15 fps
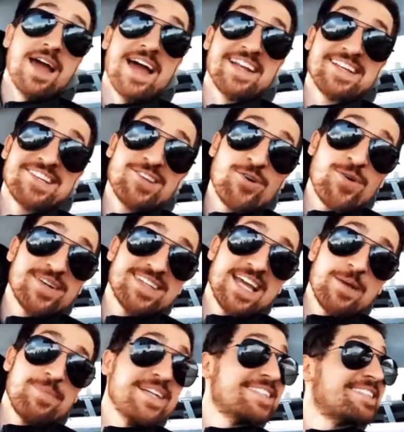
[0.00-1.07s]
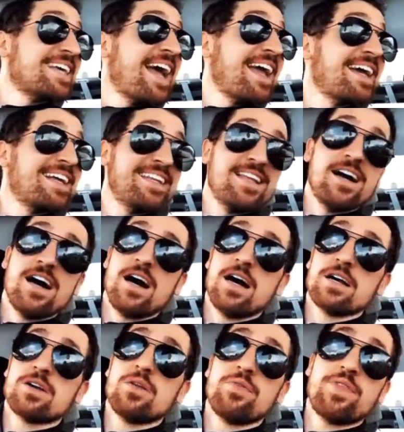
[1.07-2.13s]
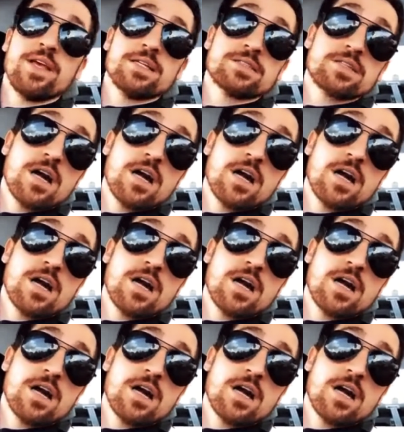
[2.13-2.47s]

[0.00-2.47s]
And you know what they be saying, uh, good things